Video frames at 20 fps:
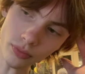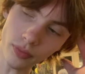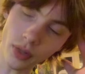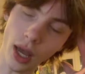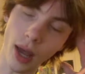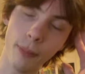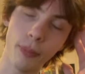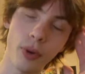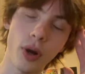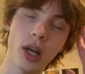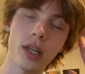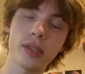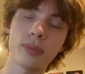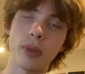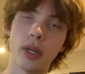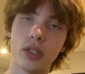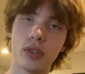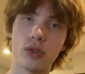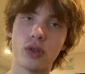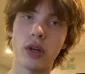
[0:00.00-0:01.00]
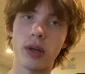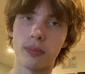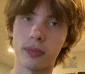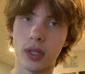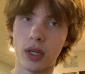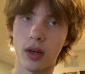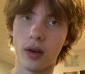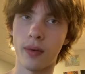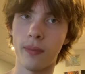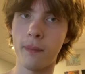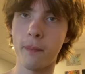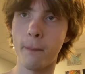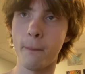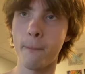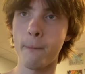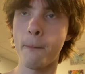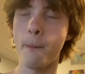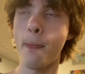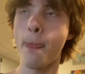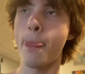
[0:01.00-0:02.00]
I prized my Screamtail,
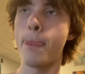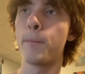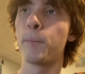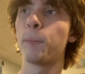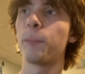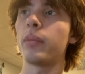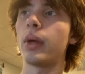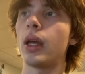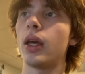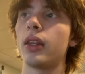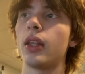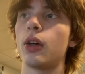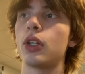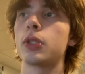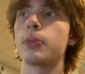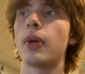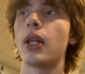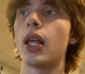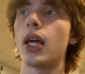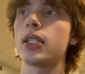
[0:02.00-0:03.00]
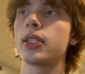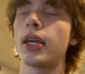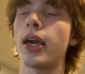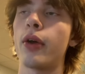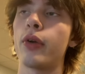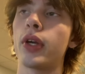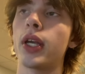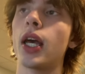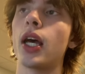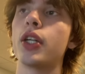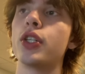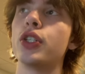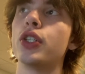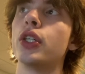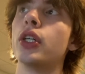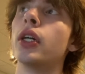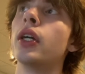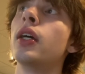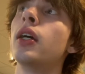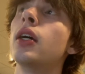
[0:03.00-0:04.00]
and that was my last Counter
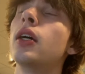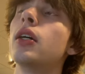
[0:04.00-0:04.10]
Catcher.